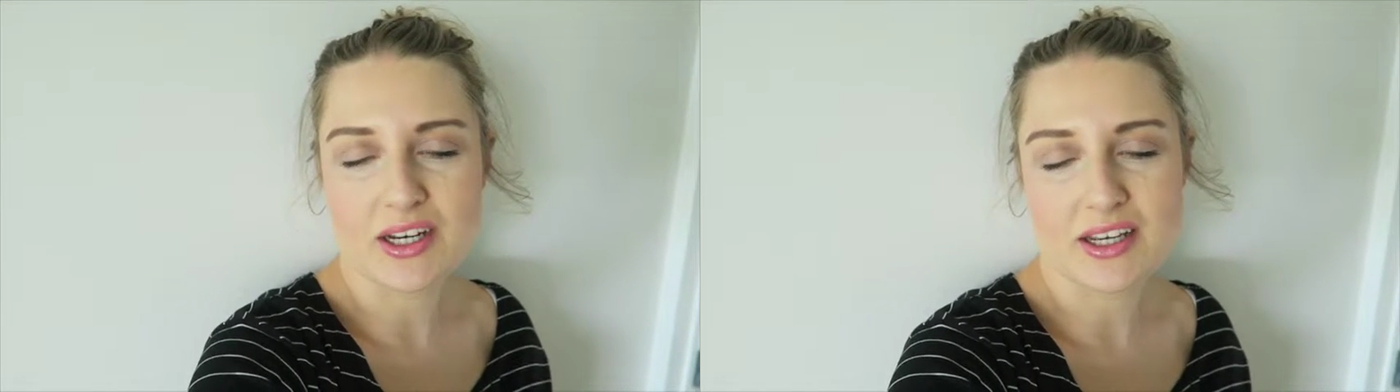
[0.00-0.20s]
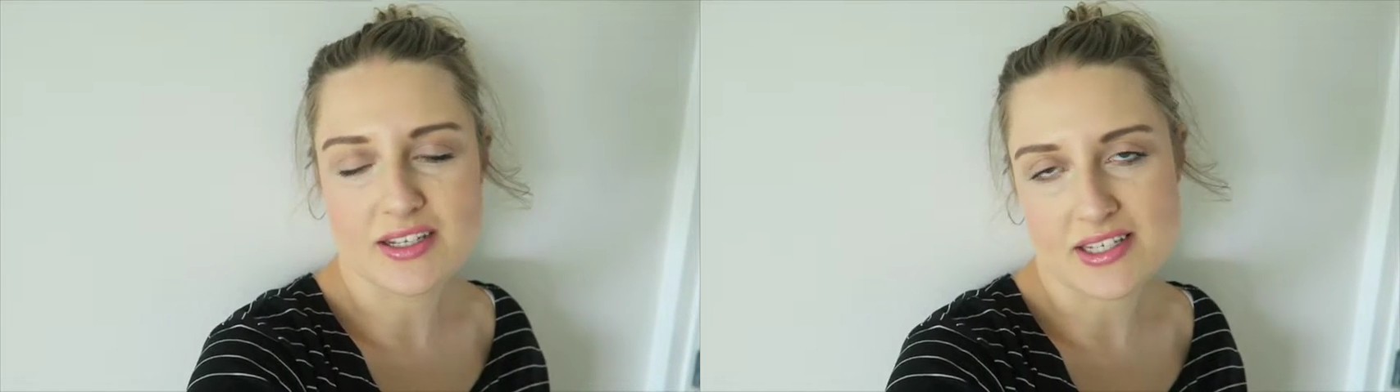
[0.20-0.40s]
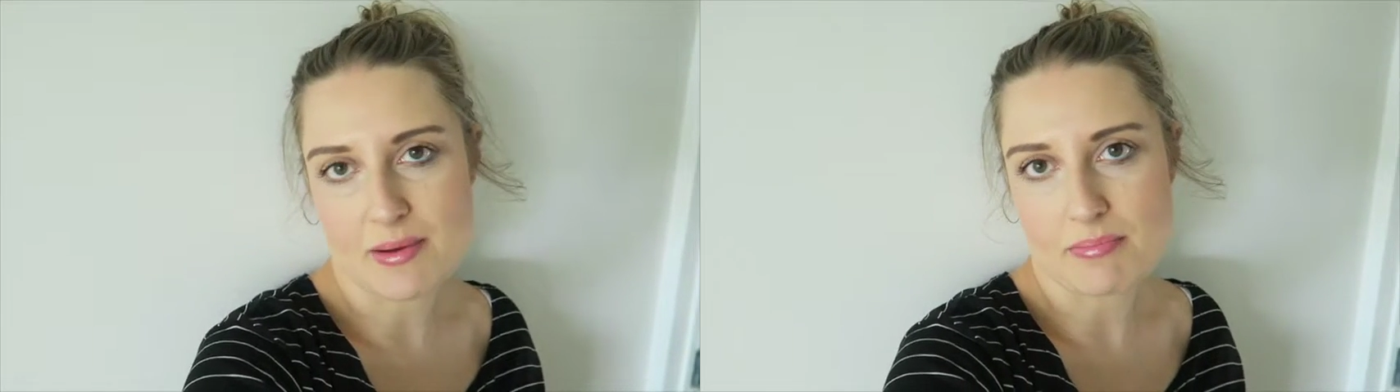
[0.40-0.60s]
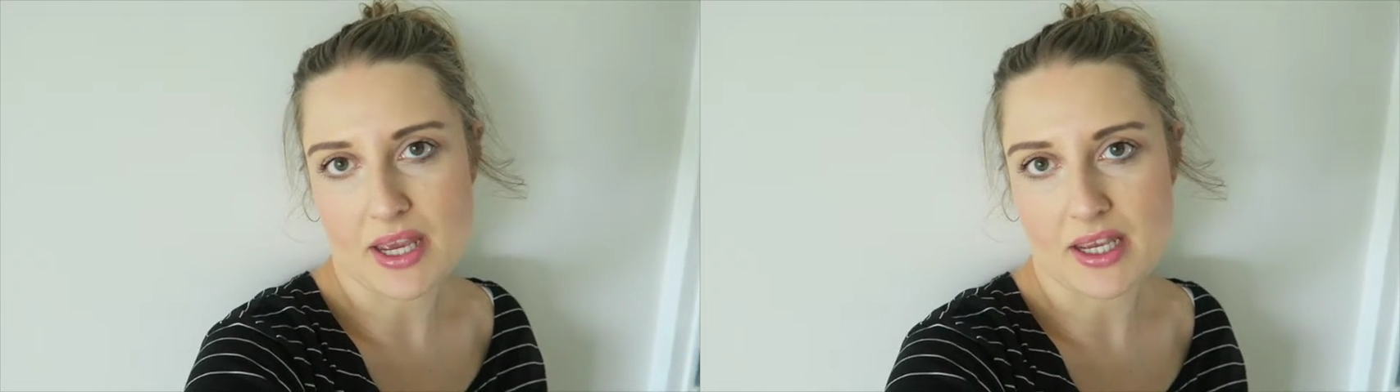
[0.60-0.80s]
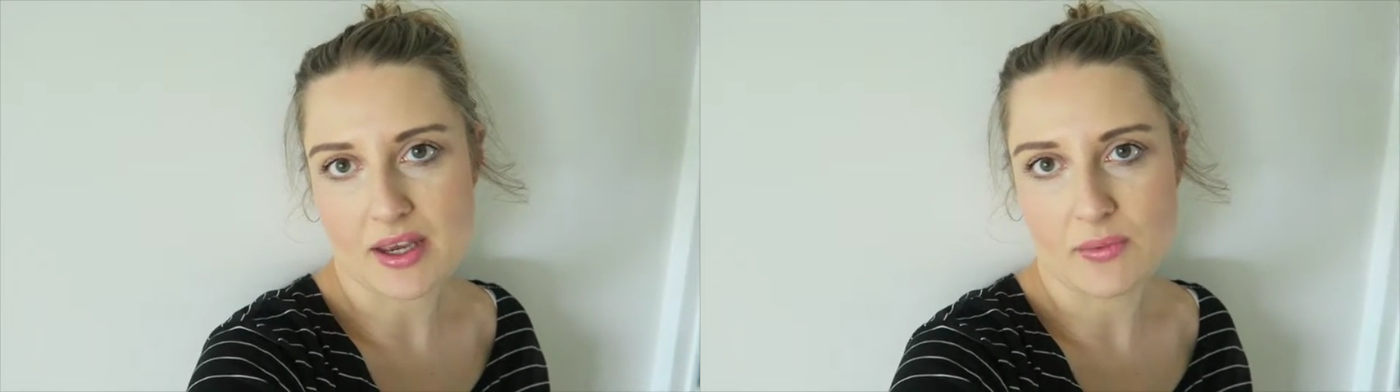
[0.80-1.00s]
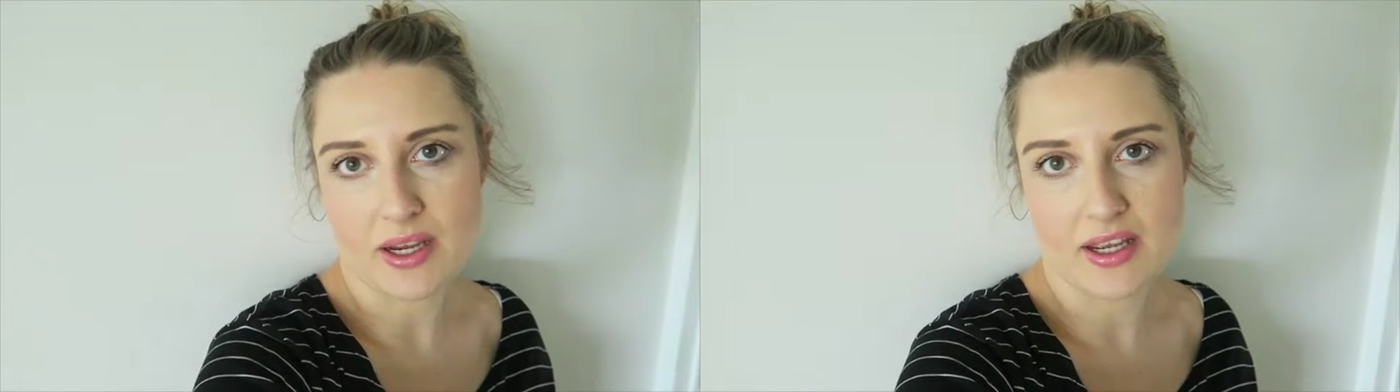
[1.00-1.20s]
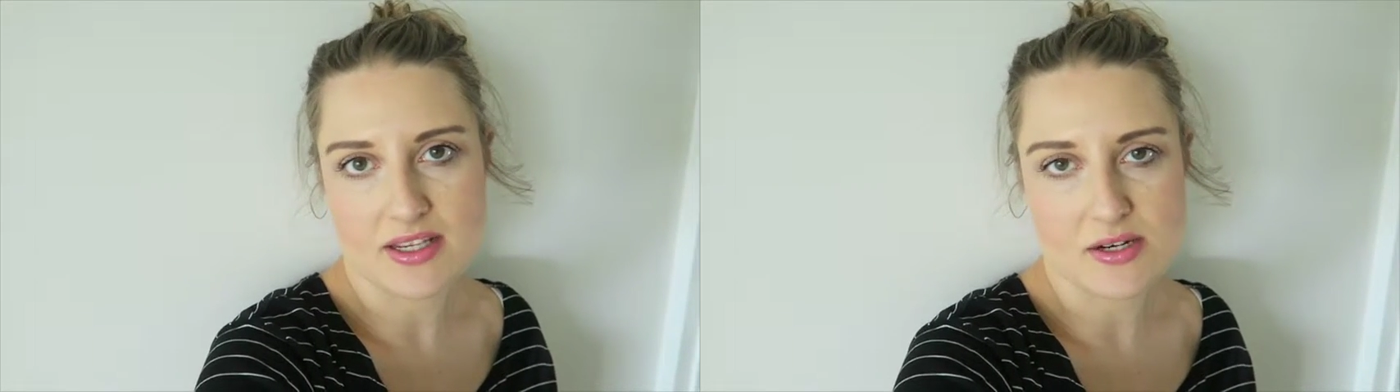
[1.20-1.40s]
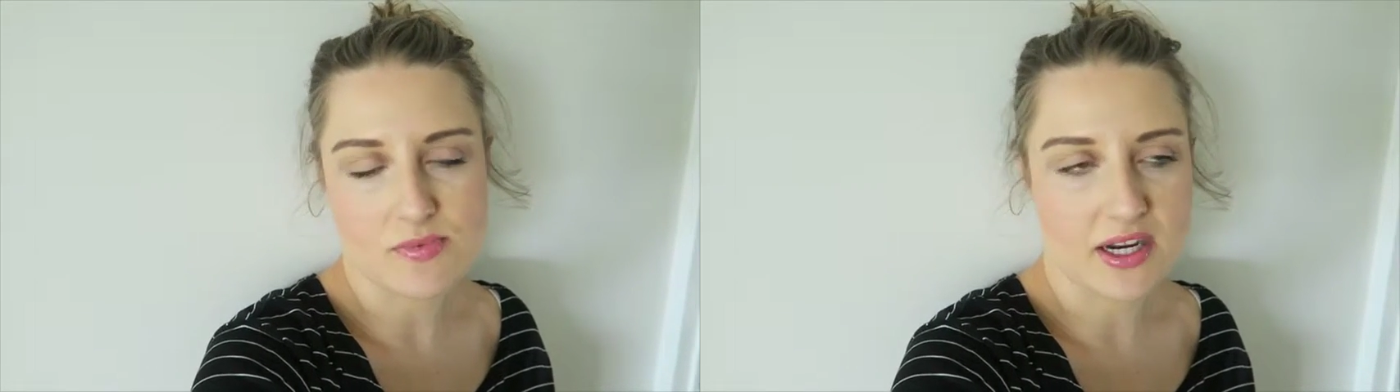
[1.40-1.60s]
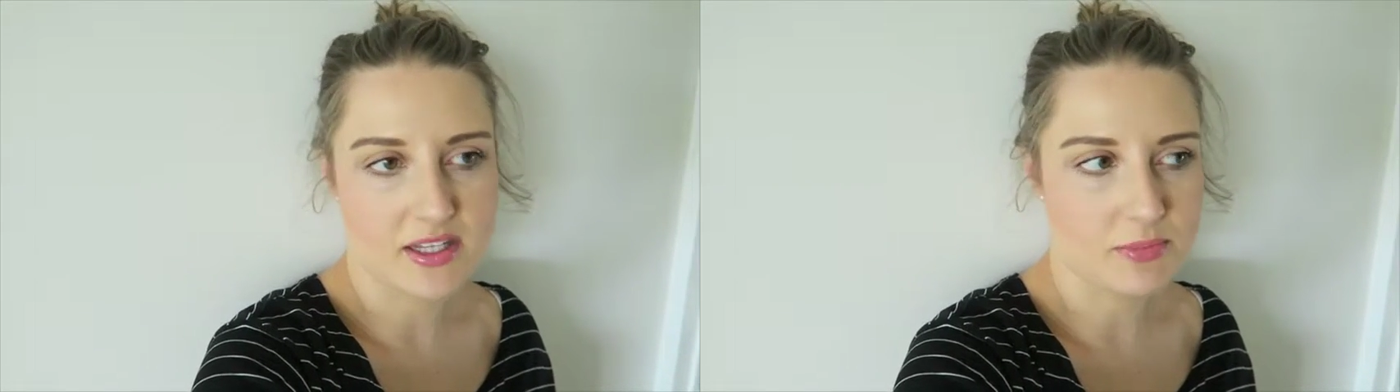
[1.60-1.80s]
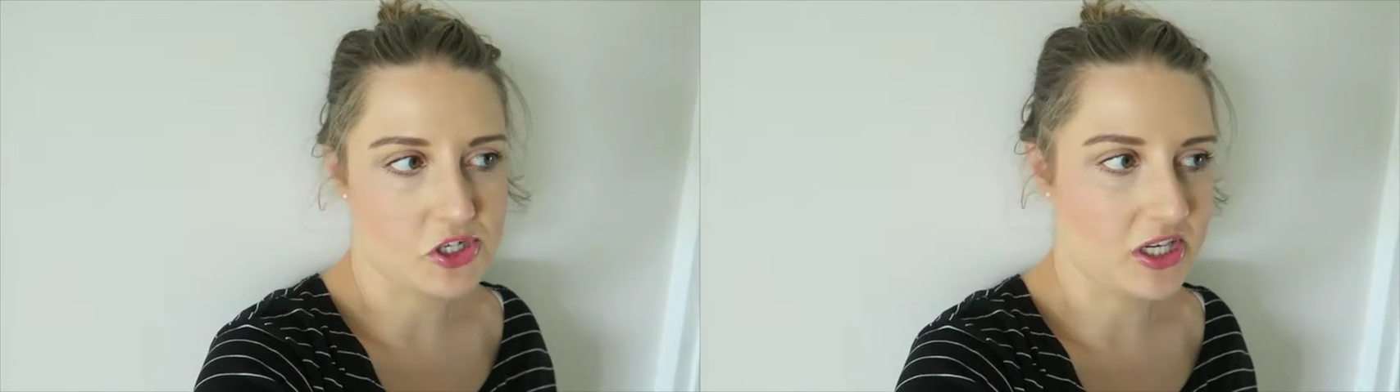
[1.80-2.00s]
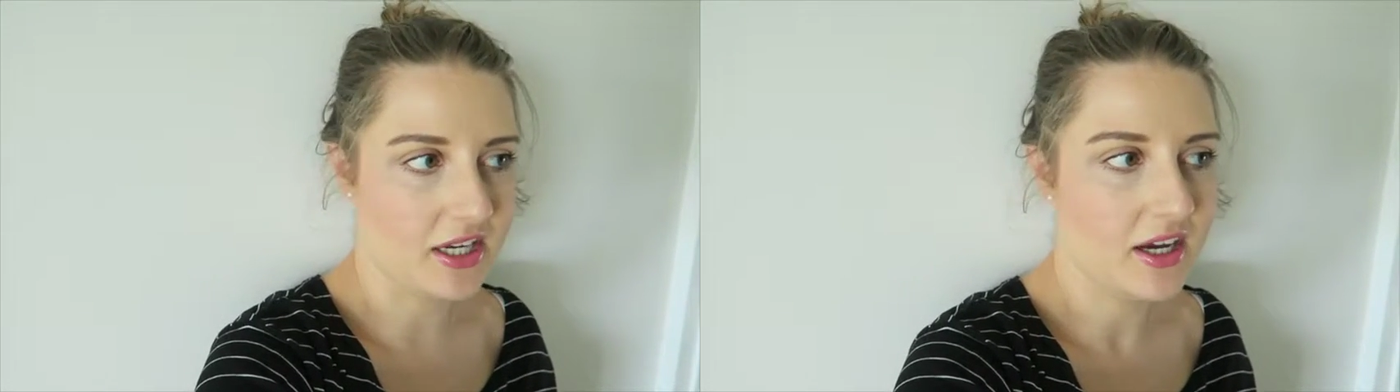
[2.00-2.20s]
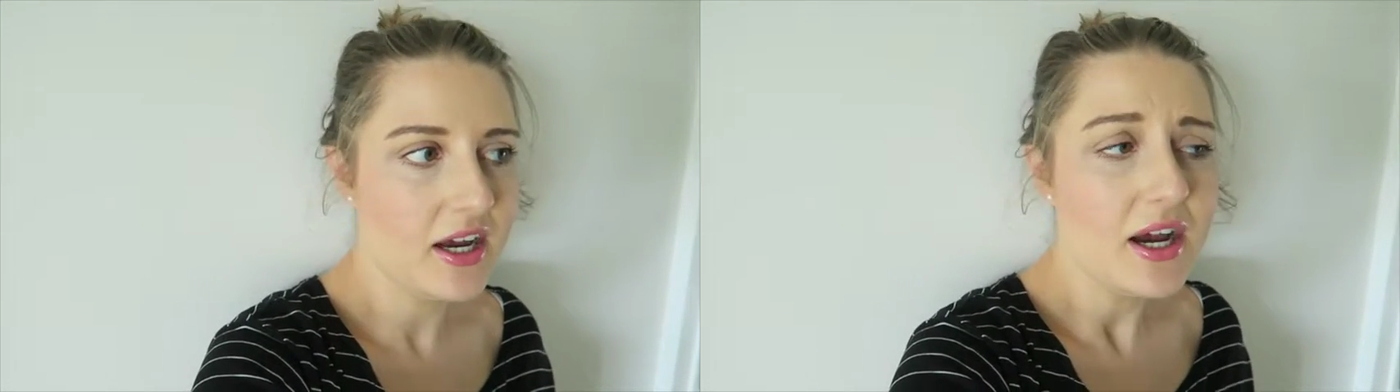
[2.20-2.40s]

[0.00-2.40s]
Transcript: like a step back, and I guess in a way, especially